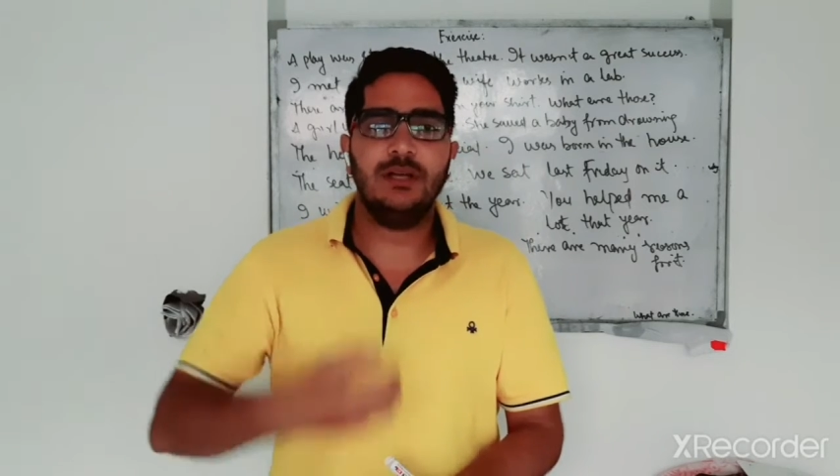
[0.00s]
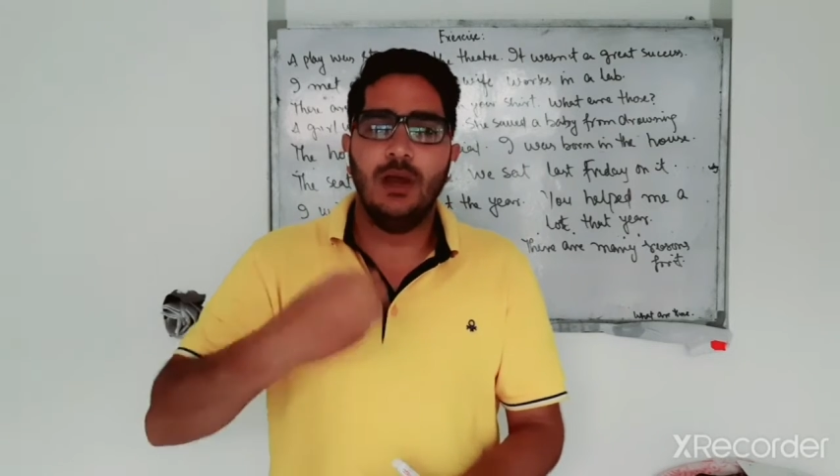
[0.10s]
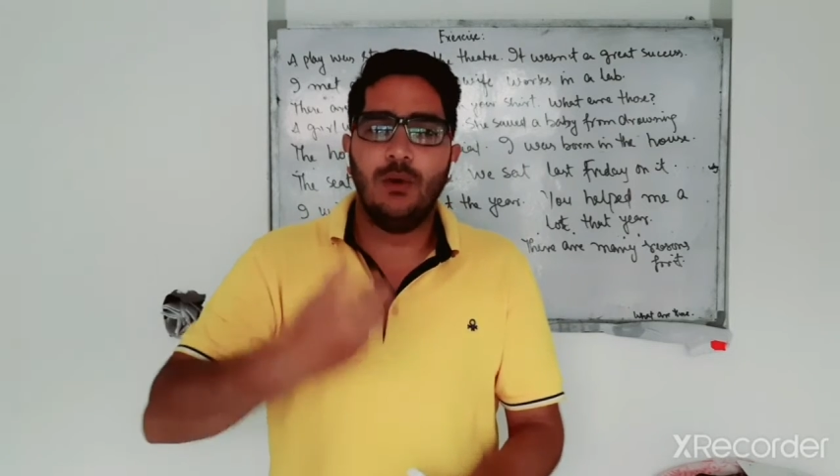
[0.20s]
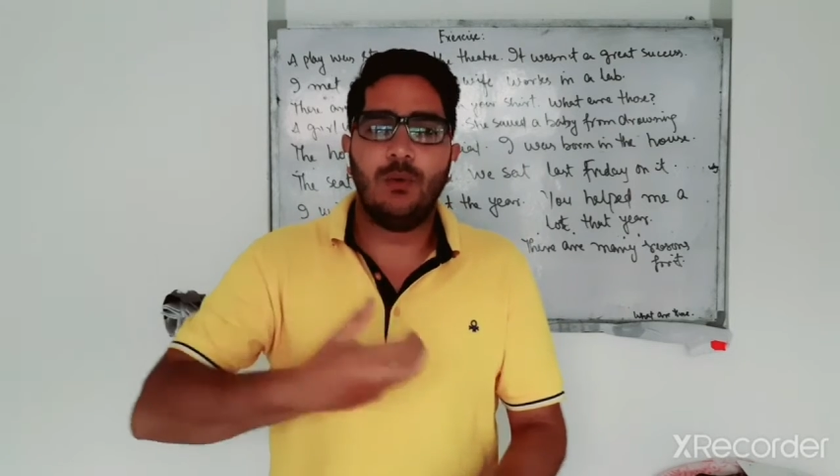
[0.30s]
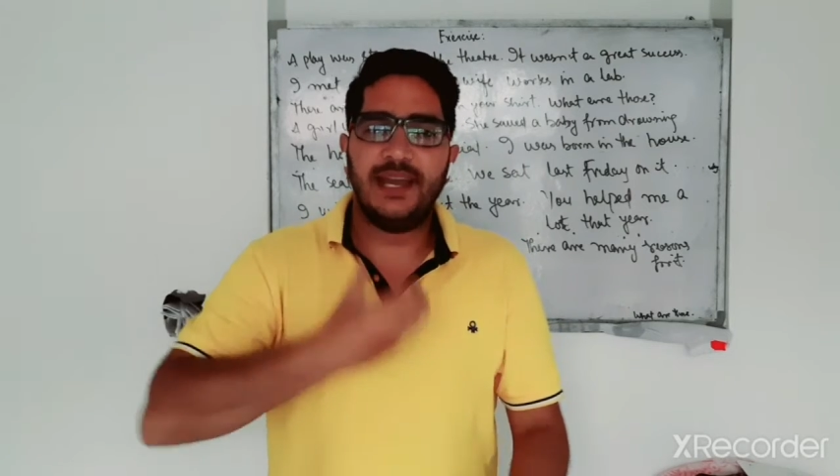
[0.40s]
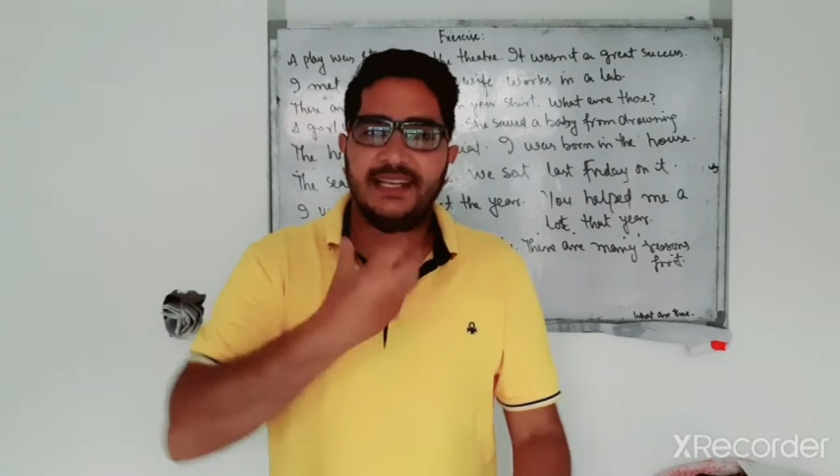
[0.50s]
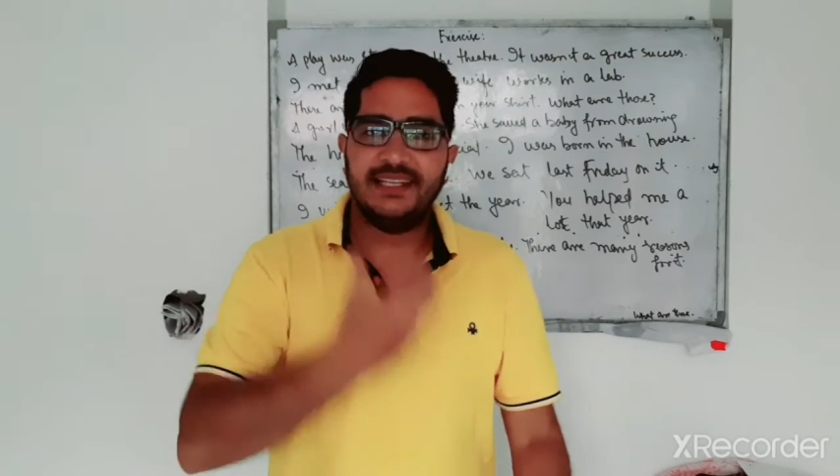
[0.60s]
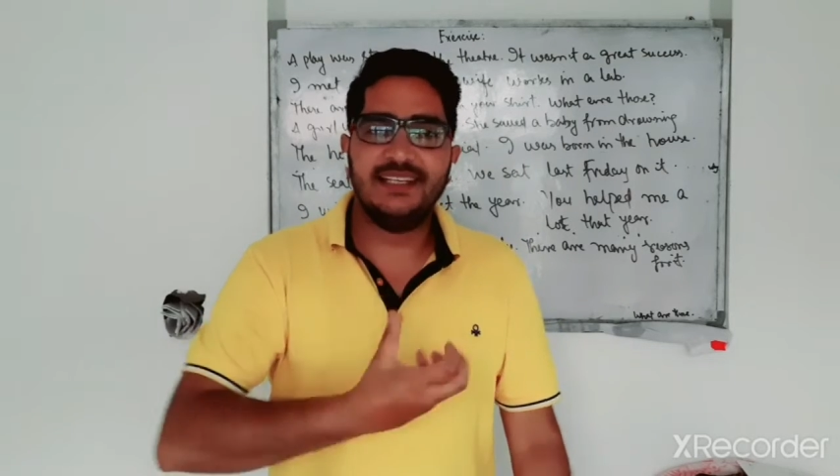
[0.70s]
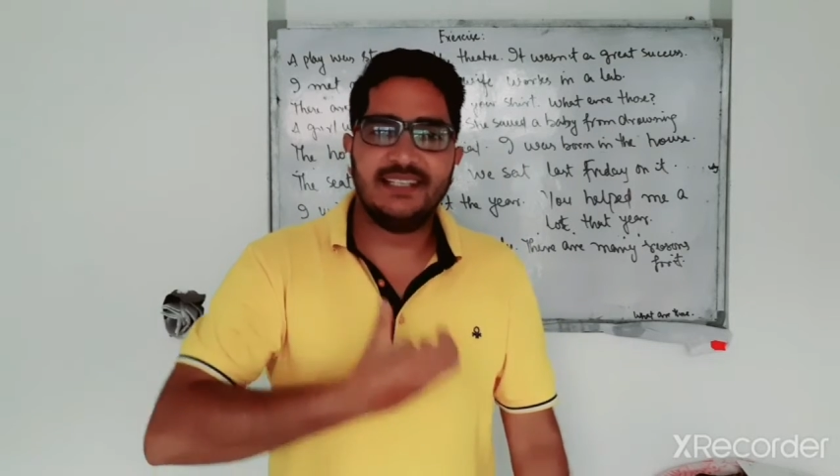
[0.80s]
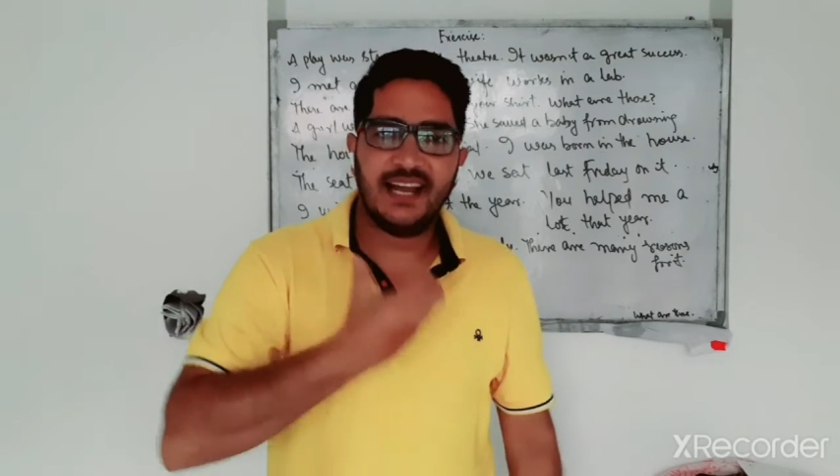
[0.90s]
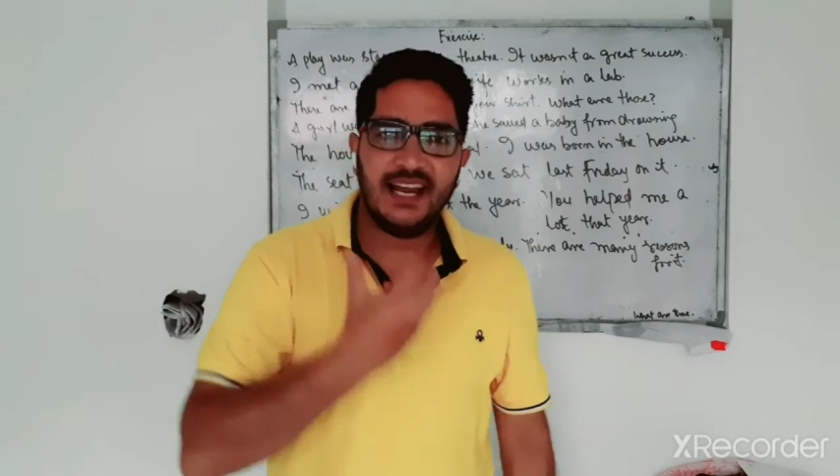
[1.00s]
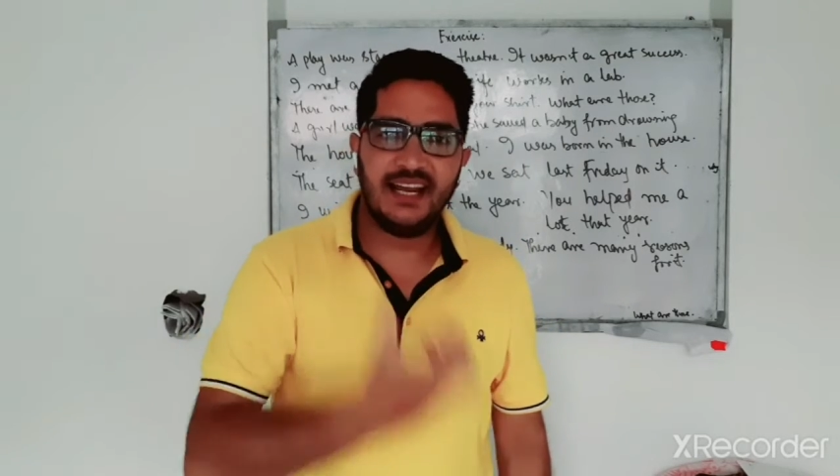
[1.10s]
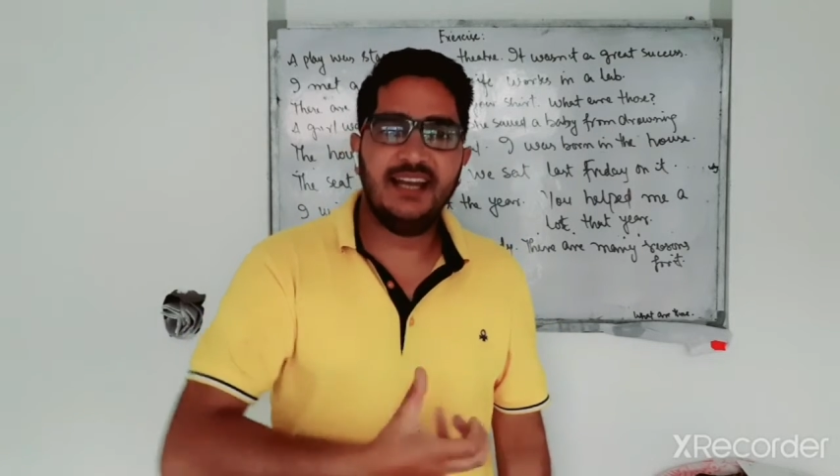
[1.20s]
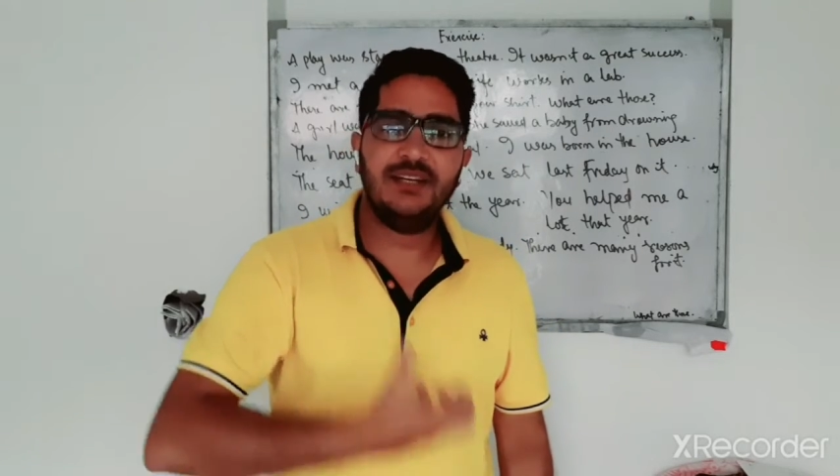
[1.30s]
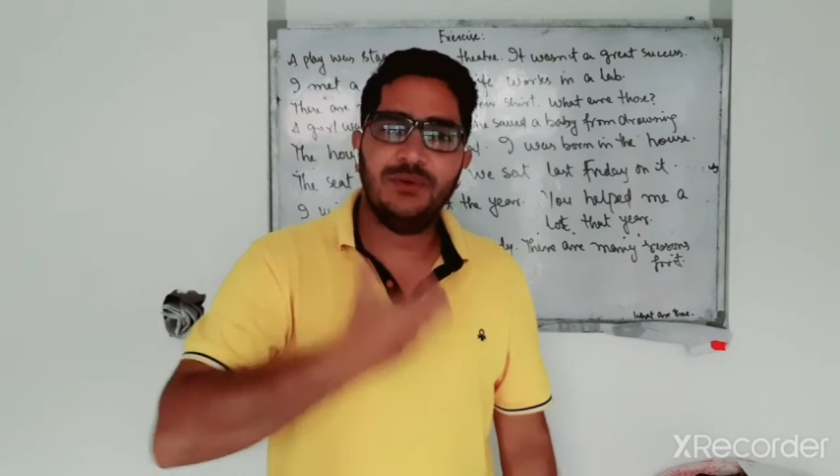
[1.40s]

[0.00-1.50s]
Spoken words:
where these relative